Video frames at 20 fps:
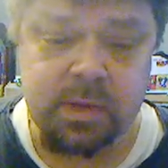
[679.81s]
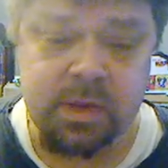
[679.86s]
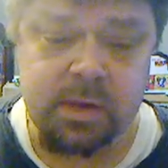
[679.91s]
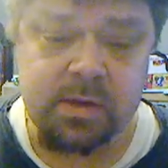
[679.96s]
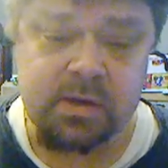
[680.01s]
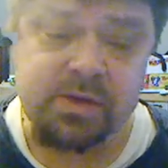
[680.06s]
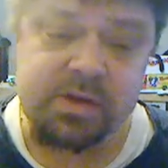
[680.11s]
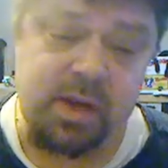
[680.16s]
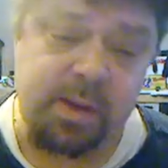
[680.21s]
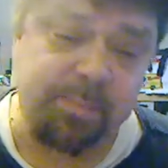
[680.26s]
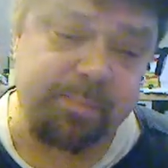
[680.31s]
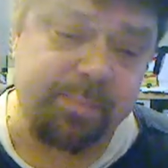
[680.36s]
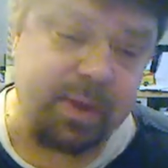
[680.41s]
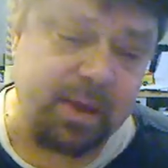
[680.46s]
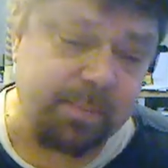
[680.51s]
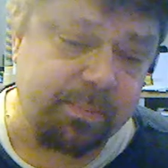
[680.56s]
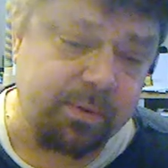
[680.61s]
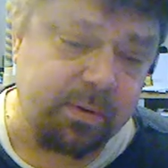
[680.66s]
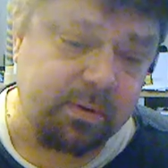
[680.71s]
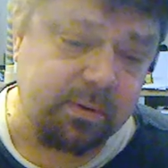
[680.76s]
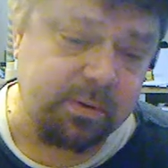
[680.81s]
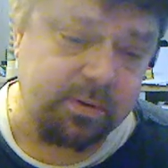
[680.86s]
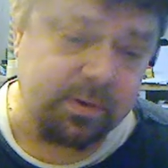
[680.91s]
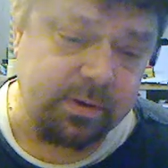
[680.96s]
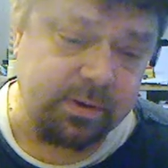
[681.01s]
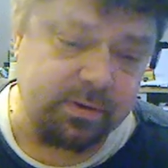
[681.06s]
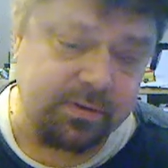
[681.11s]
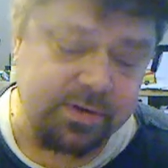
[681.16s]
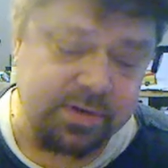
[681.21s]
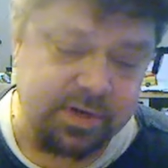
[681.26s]
Some people,
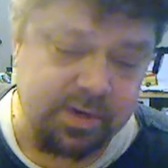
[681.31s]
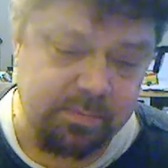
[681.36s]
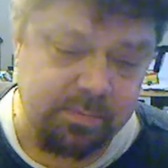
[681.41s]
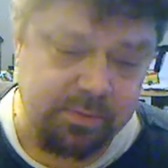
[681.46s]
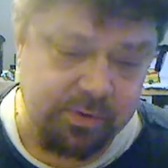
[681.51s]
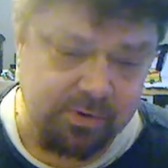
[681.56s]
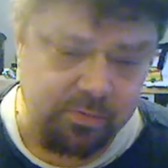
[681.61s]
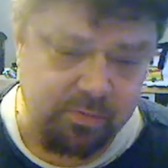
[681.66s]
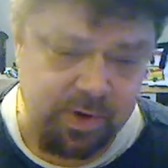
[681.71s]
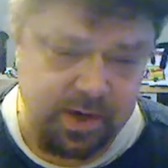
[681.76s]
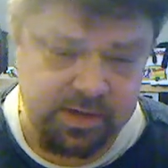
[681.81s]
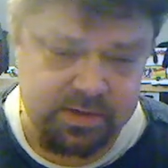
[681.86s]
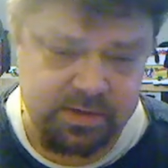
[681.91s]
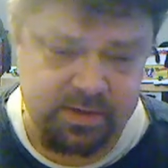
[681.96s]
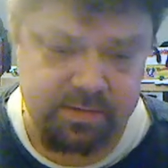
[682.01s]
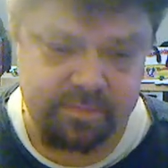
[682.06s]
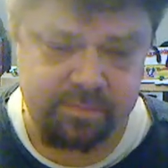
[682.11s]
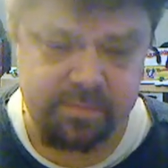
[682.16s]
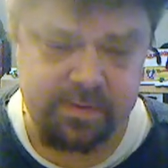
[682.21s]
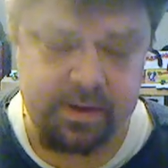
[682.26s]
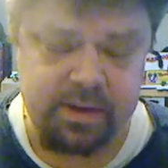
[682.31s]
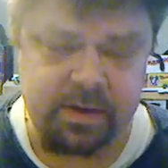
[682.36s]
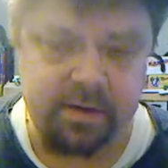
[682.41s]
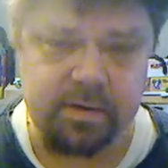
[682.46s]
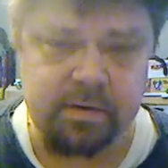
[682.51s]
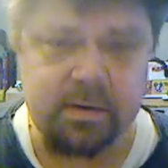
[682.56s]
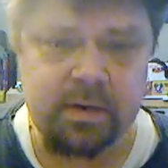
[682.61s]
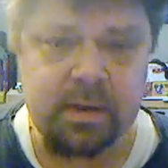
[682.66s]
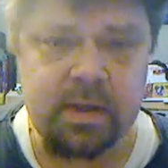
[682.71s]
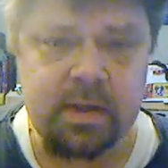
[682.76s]
and you'll see when you watch the
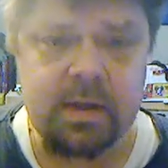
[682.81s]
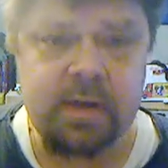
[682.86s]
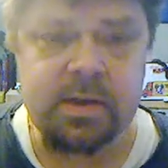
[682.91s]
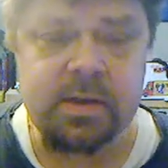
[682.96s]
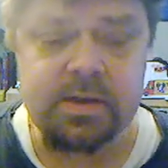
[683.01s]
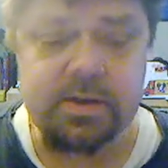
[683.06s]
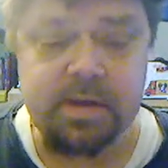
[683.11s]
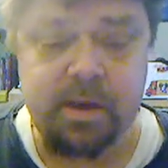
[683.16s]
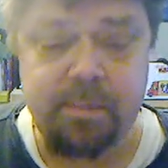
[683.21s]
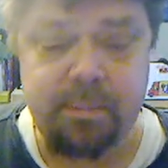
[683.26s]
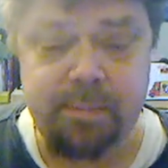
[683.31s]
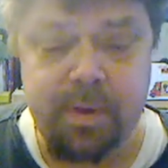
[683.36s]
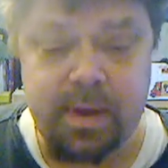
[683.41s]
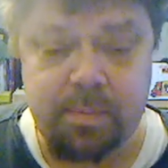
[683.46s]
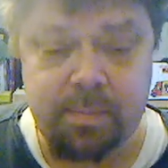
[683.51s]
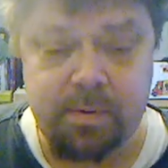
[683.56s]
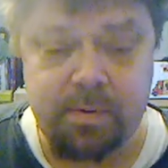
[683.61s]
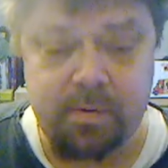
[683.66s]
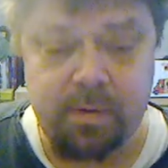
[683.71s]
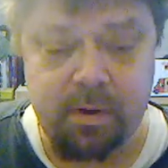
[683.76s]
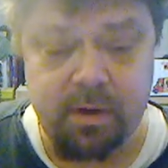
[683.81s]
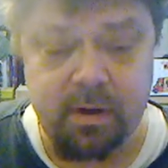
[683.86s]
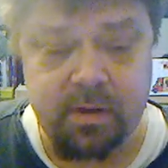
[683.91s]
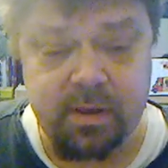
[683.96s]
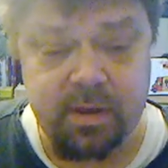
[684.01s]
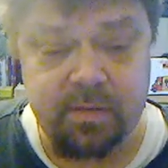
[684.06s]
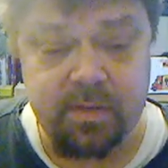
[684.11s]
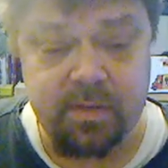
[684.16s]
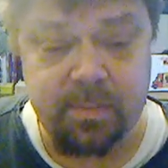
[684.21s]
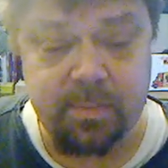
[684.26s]
video, some people are
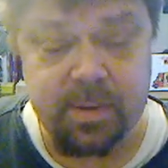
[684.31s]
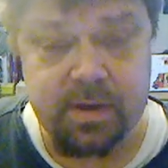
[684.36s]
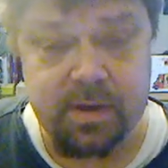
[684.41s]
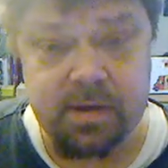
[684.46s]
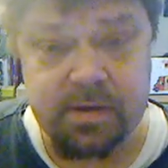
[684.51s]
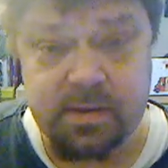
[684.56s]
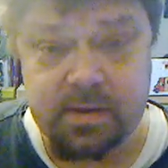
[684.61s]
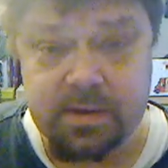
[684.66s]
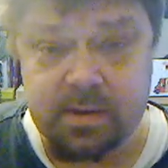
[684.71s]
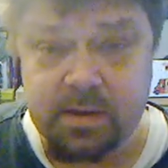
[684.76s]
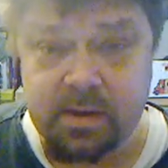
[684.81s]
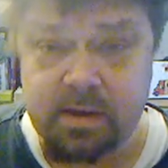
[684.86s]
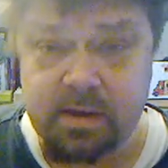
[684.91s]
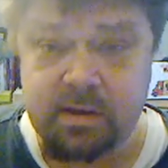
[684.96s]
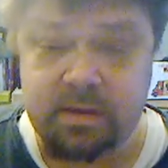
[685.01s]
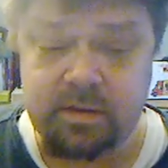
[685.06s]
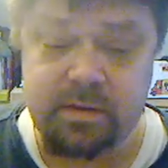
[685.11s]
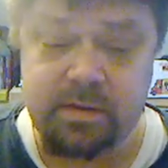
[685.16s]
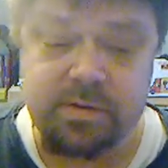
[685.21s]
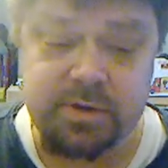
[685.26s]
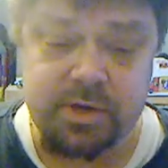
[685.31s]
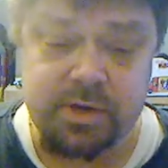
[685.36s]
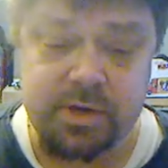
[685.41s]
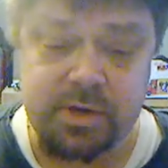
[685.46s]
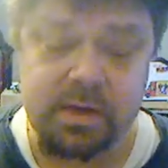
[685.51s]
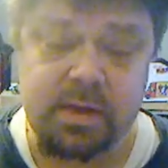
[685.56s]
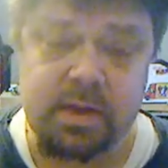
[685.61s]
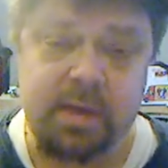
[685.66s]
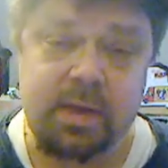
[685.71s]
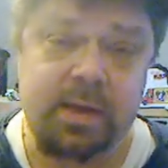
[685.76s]
of the opinion that the
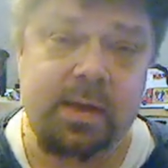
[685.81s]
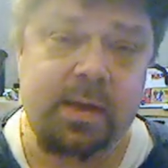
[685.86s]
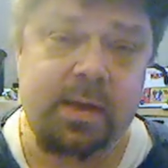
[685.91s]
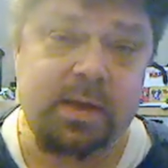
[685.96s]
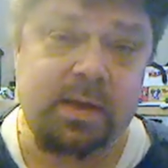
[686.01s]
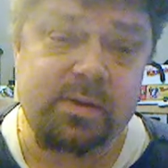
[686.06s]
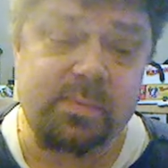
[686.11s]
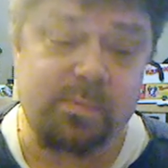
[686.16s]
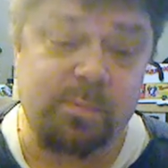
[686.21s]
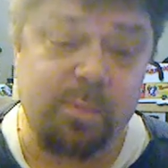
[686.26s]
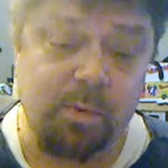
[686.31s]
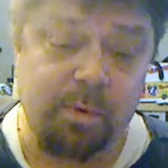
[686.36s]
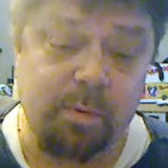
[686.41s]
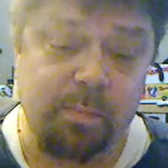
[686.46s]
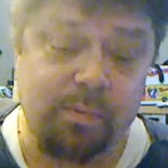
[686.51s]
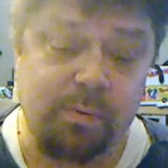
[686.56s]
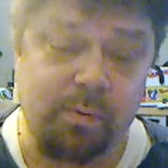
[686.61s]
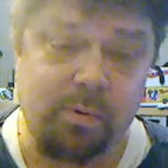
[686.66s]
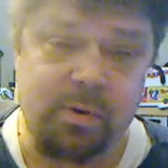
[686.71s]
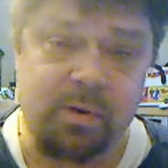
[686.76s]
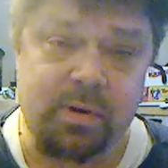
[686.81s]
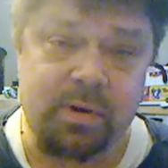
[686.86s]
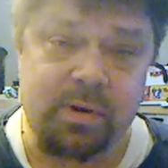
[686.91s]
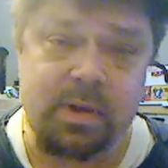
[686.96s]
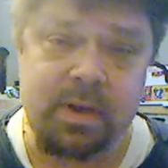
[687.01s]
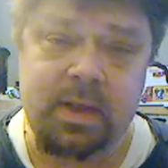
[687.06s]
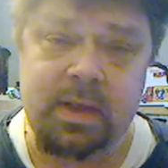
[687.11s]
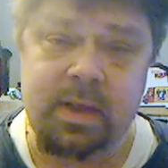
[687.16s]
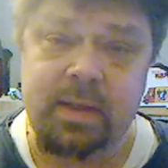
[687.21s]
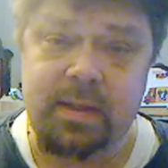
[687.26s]
conclusion is more
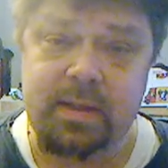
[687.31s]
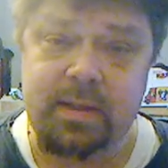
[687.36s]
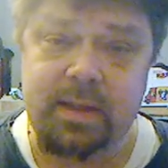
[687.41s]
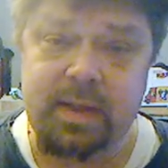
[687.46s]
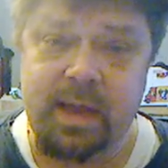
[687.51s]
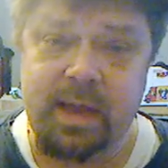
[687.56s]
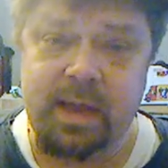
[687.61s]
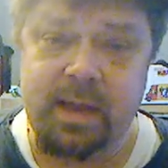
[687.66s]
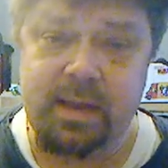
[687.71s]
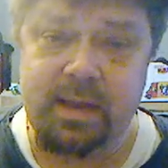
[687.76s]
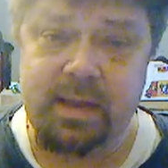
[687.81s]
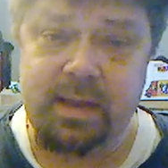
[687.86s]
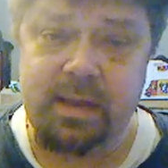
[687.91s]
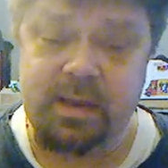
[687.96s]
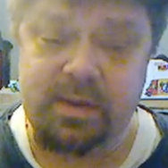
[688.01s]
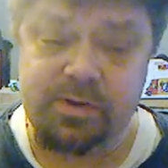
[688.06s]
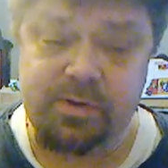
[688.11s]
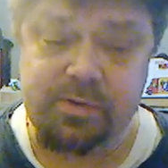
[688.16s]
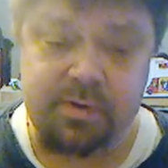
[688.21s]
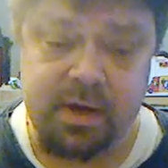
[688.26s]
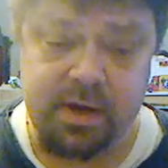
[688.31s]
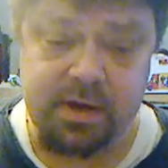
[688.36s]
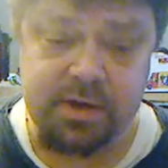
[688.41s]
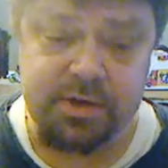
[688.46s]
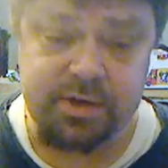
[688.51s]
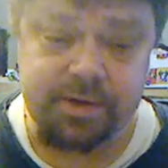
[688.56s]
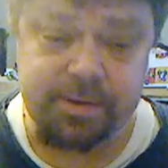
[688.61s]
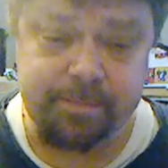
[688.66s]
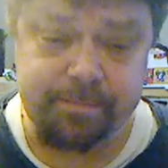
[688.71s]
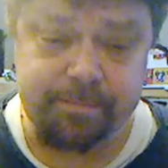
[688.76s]
important than the
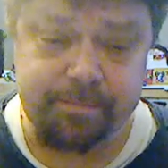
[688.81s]
introduction.